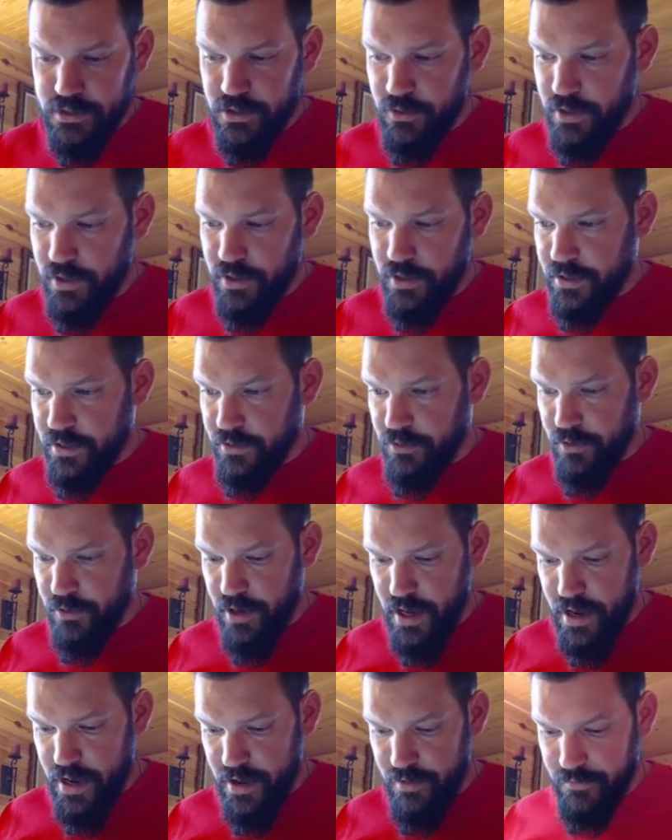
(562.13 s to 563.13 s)
So let's go
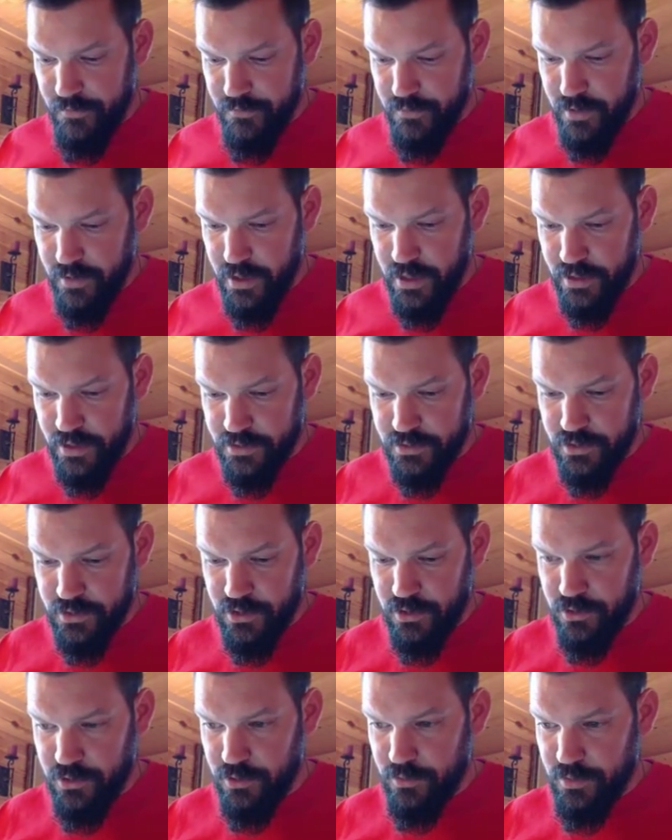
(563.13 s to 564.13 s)
ahead and graph
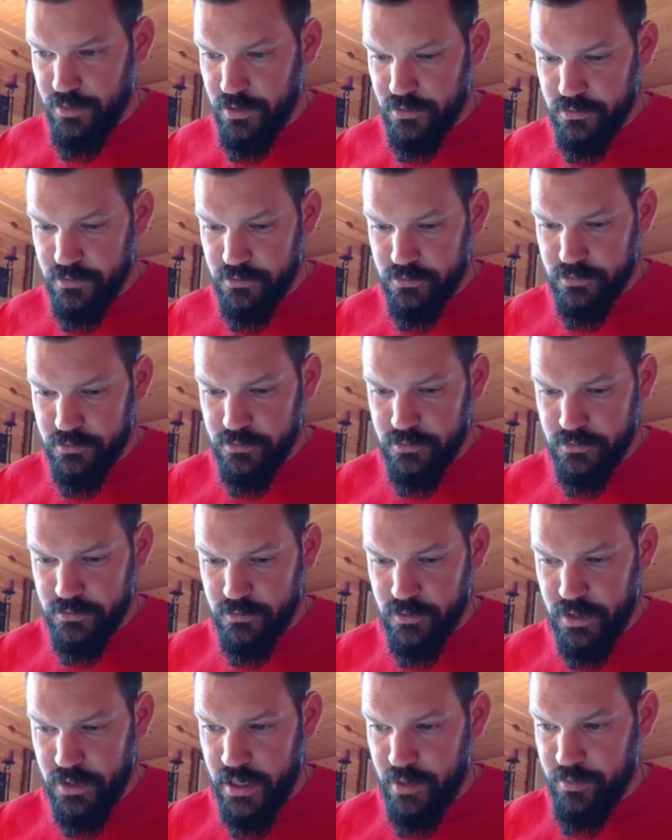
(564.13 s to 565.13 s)
x cubed.
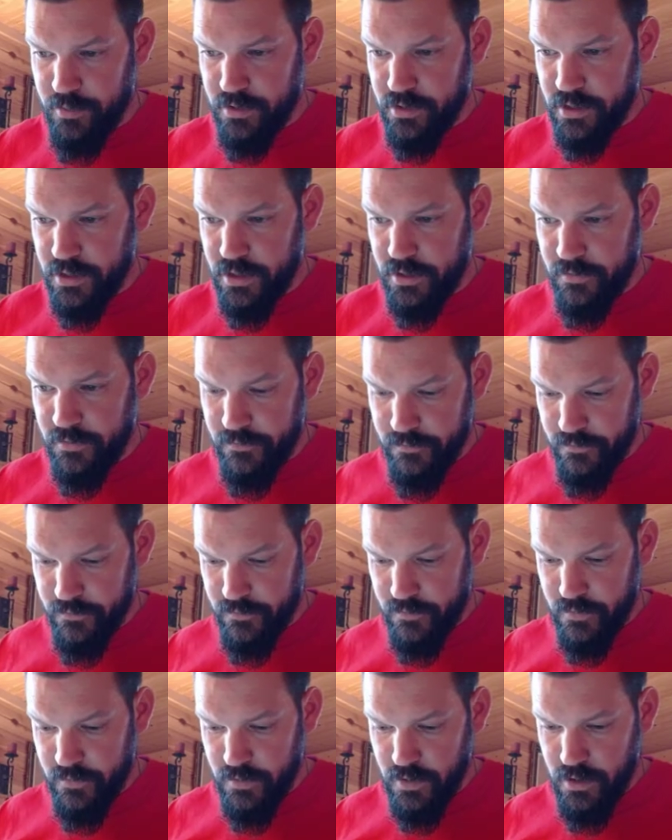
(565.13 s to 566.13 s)
What happened
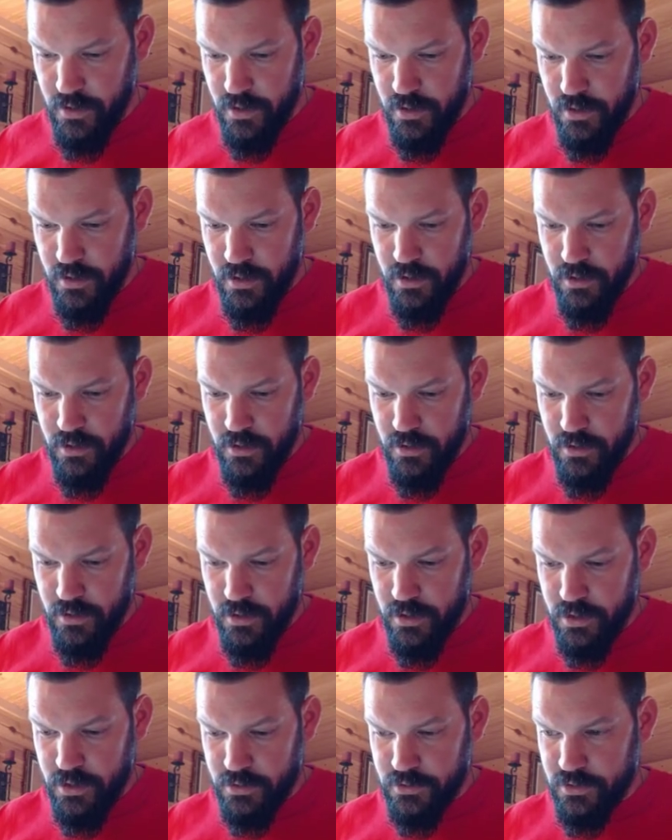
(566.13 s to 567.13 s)
there?
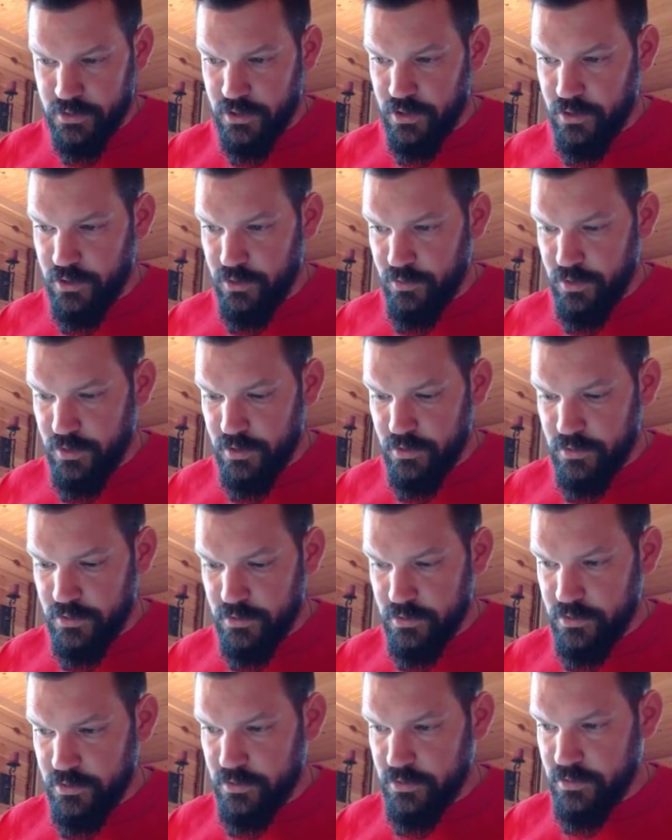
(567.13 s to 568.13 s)
X
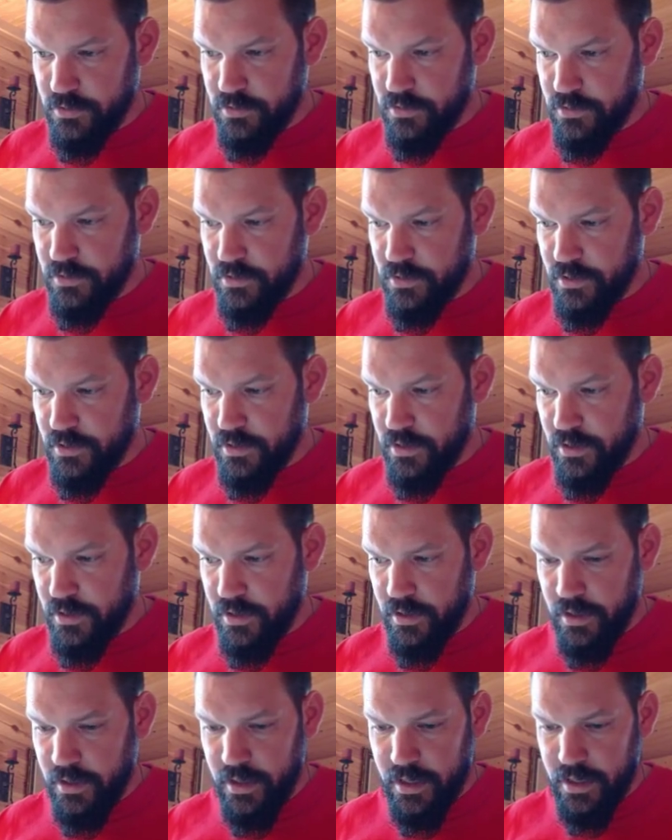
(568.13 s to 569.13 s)
cubed.
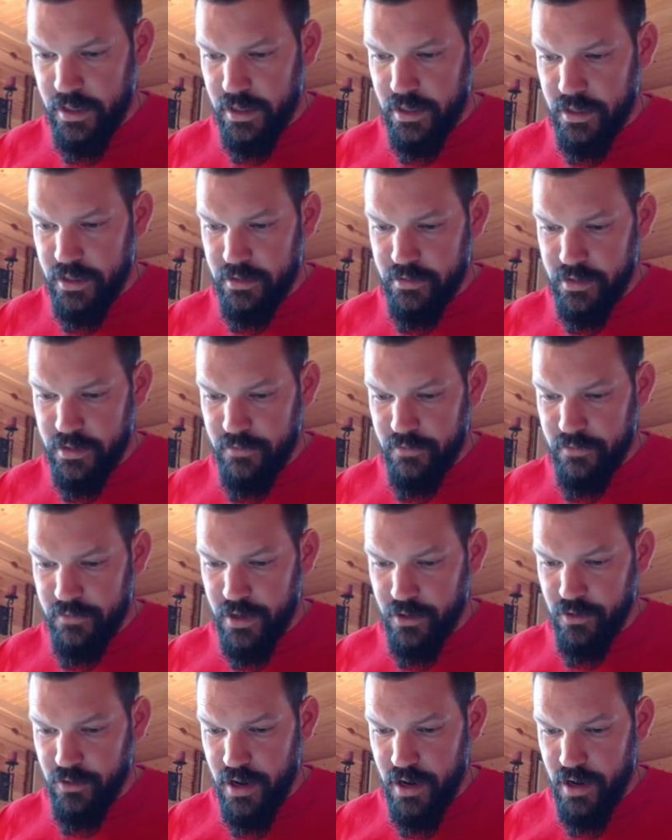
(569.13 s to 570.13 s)
And
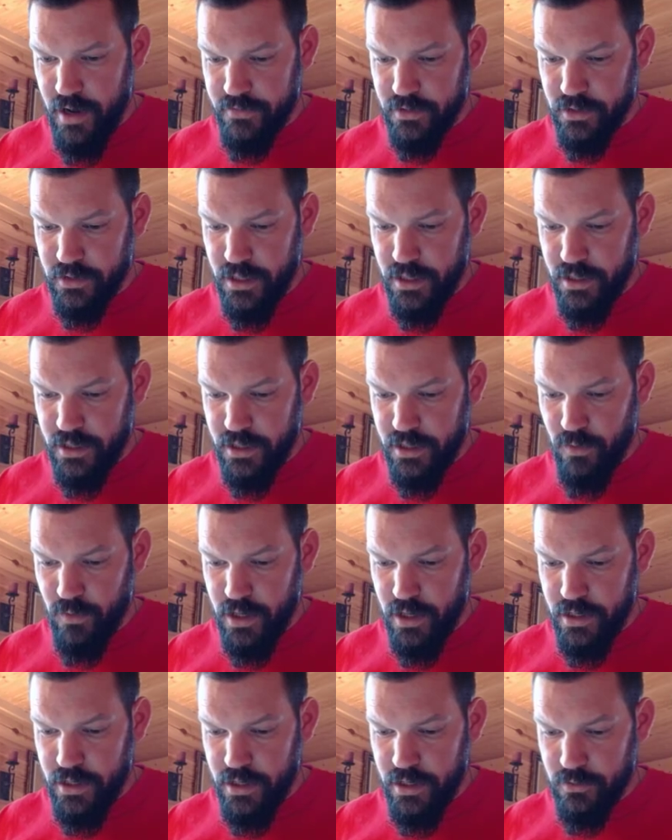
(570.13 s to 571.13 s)
then if I graph the
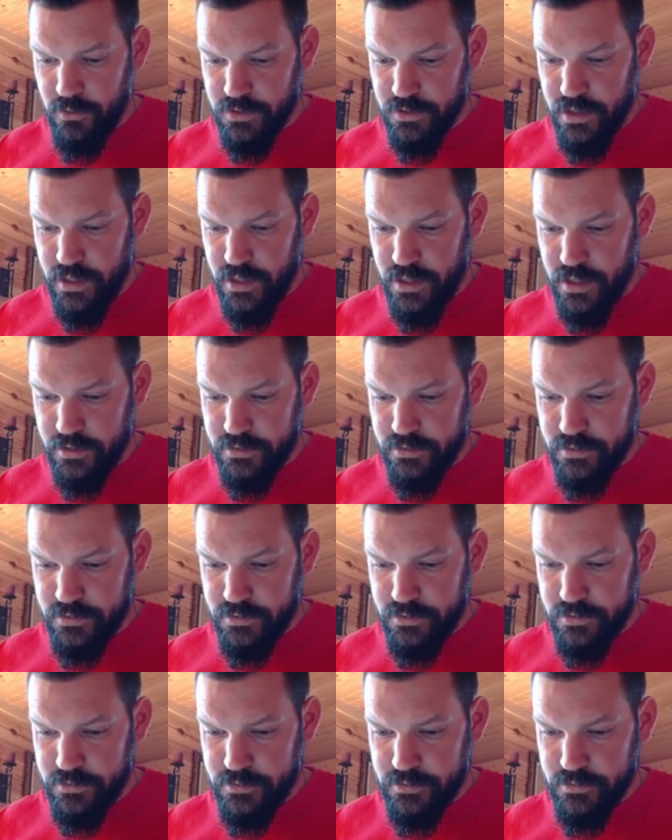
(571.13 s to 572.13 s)
line y equals
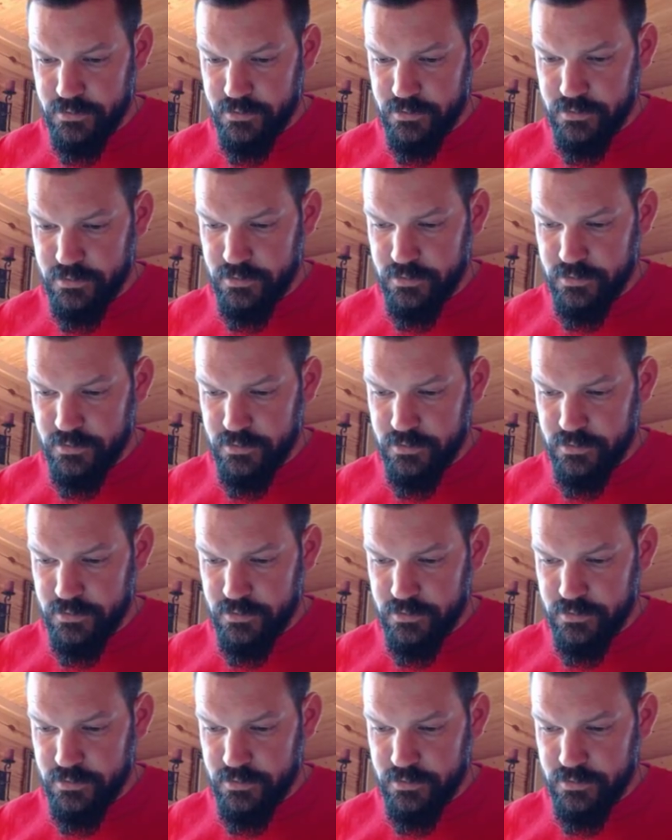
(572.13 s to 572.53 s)
x,